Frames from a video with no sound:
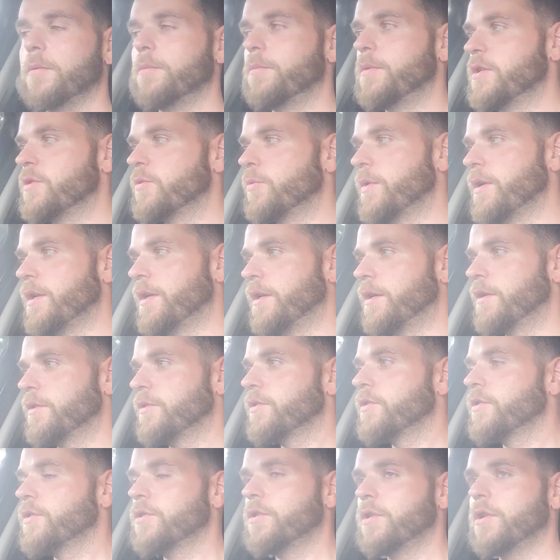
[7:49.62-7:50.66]
between
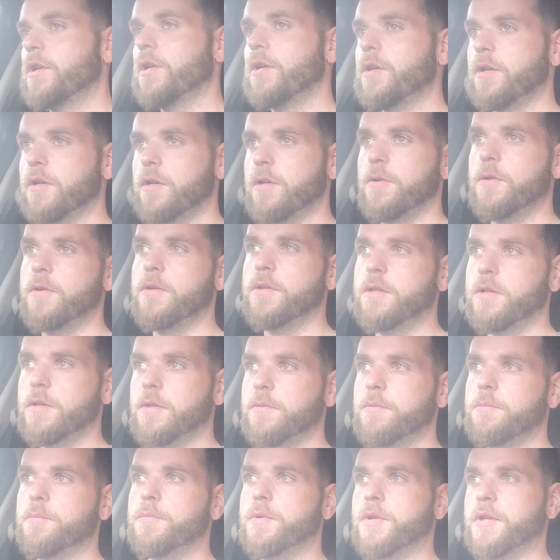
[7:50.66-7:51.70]
us,
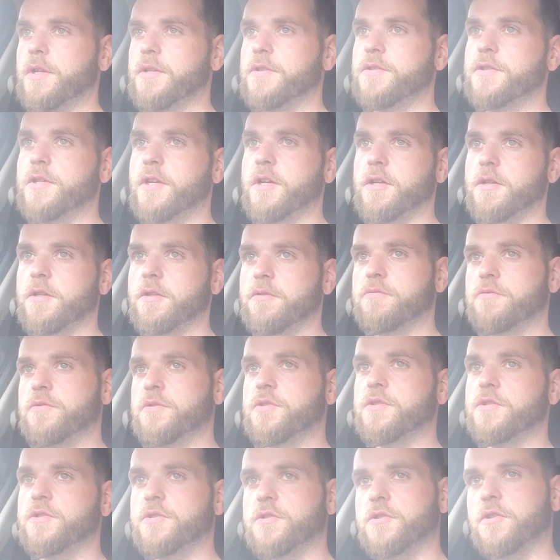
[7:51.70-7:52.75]
putting aside
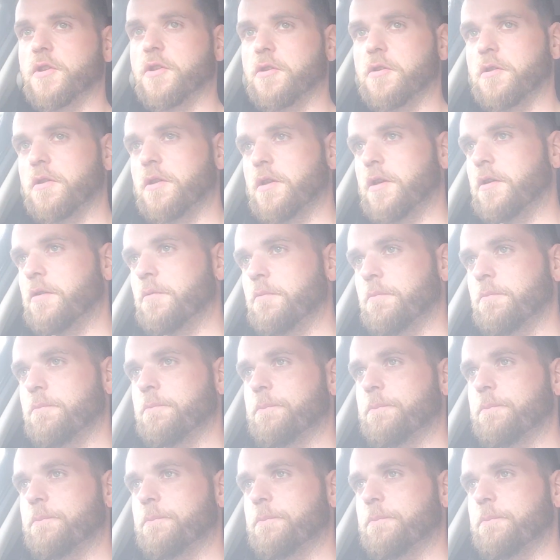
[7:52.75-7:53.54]
differences and all that,